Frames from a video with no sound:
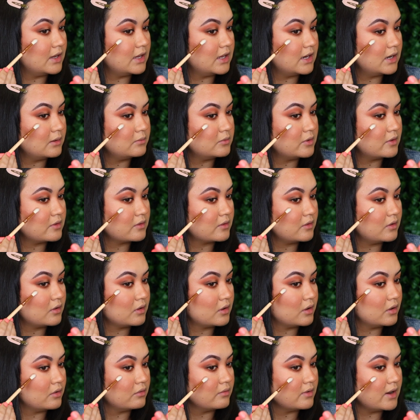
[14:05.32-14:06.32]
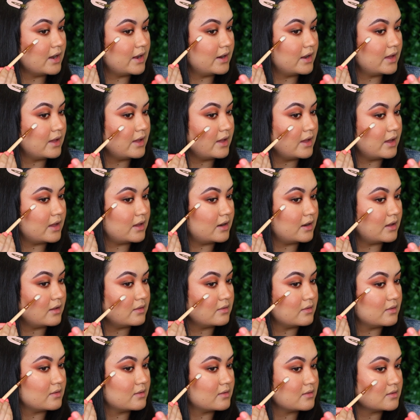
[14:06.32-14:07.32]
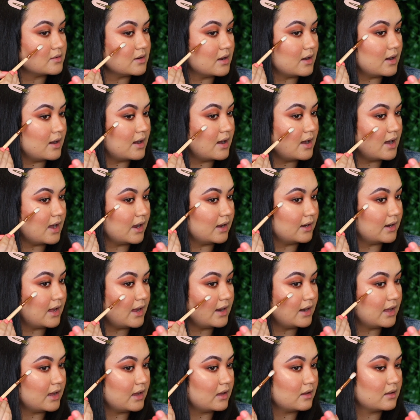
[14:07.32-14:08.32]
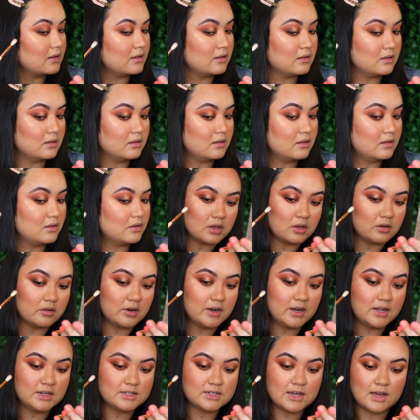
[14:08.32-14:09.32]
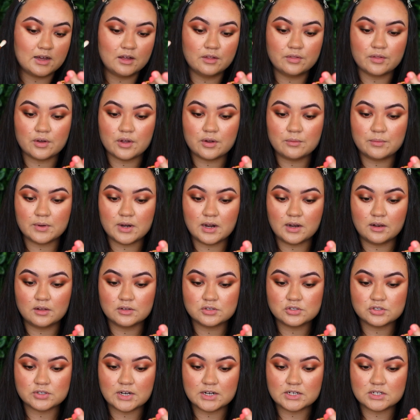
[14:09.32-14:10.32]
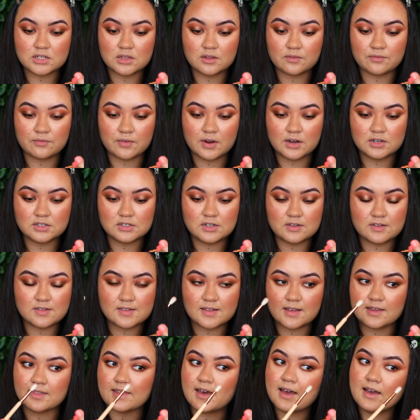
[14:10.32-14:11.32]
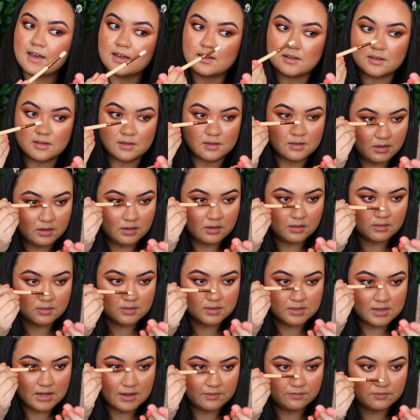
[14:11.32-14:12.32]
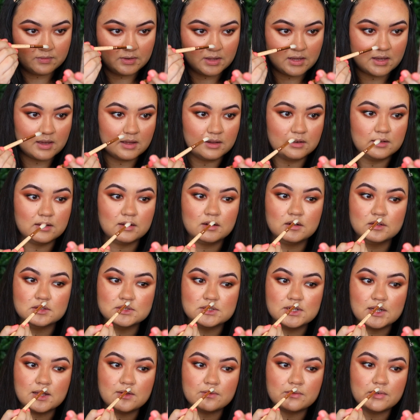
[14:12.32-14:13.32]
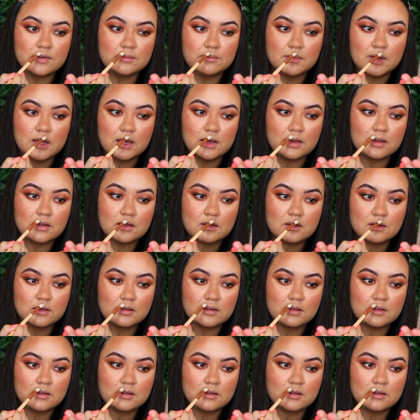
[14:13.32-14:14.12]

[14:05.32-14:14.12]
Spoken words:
And I'm just going to go right ahead and start highlighting. I can already tell though, when I look straight to the front, do you see that? It is definitely a little deep for me.